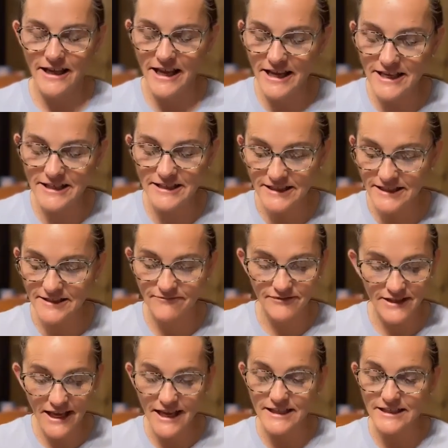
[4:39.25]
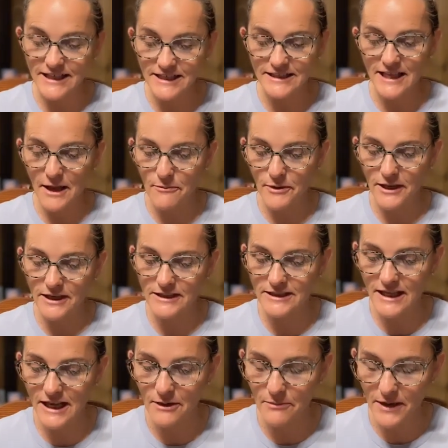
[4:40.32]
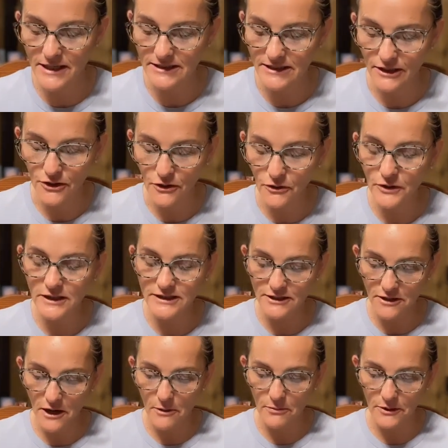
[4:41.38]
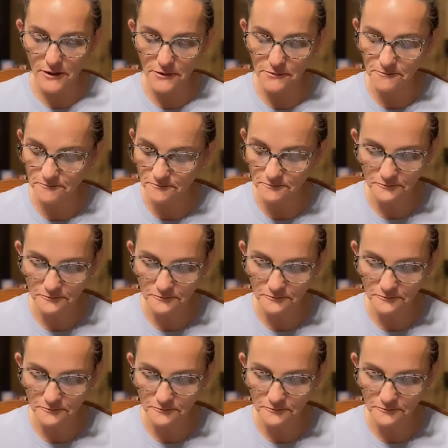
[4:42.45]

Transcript: He is, yes, He's that big, He's that amazing. Who can stop Him?